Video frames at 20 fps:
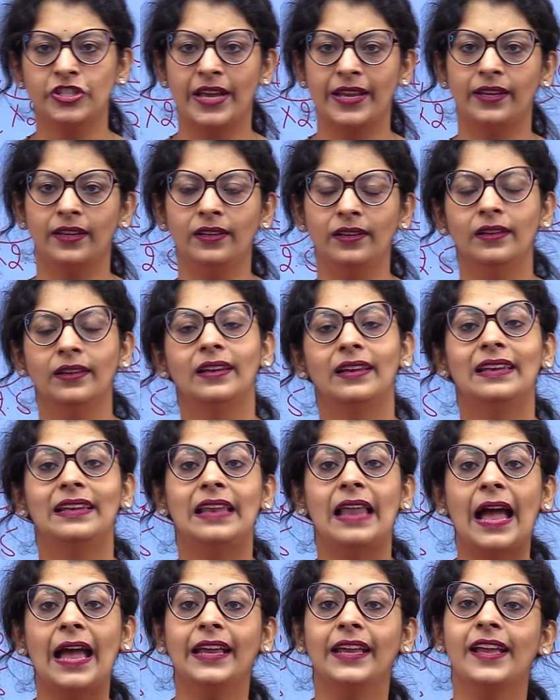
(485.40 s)
channel,
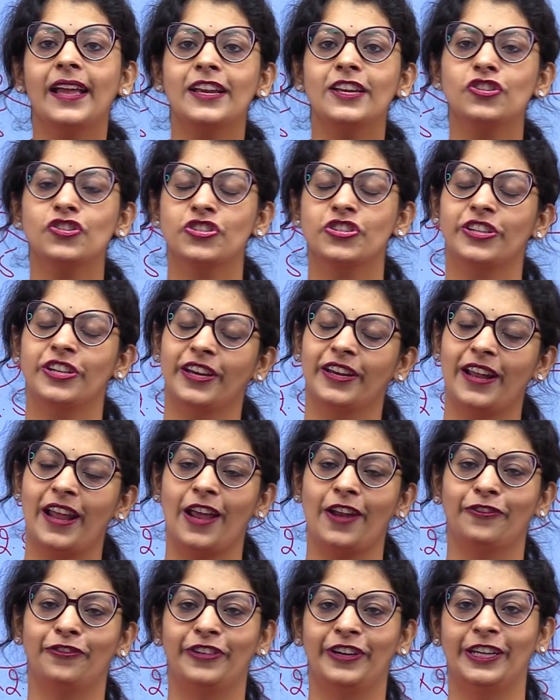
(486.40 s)
like and share
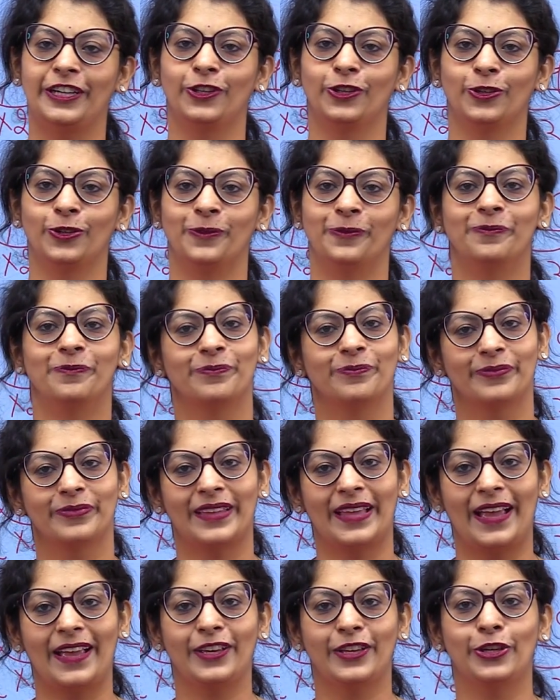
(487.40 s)
our video.
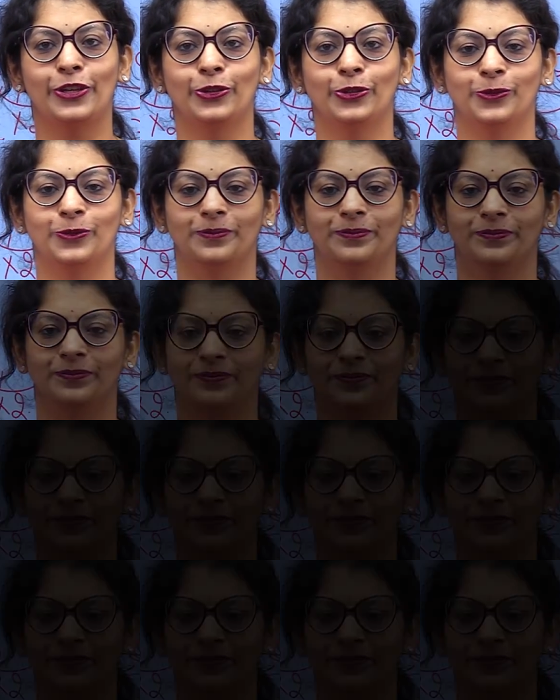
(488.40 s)
Thank you.